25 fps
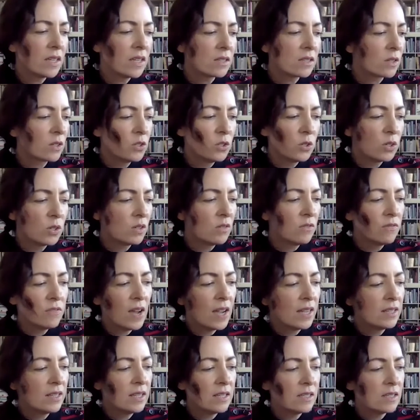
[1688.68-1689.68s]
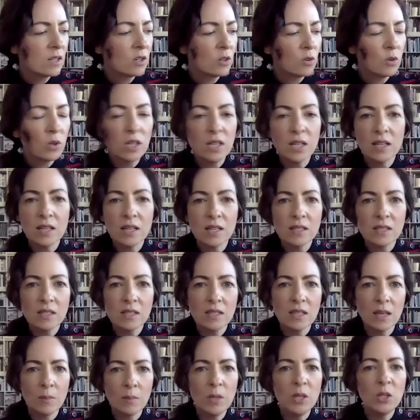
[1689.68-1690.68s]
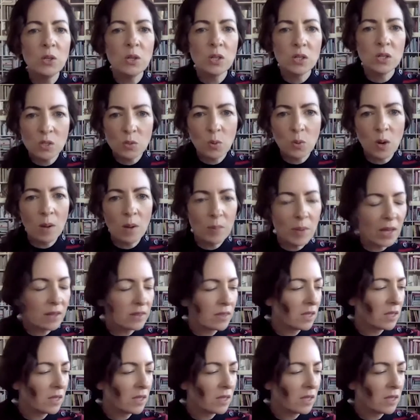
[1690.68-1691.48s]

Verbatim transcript: this because you can find these ingredients. I mean, you can swap out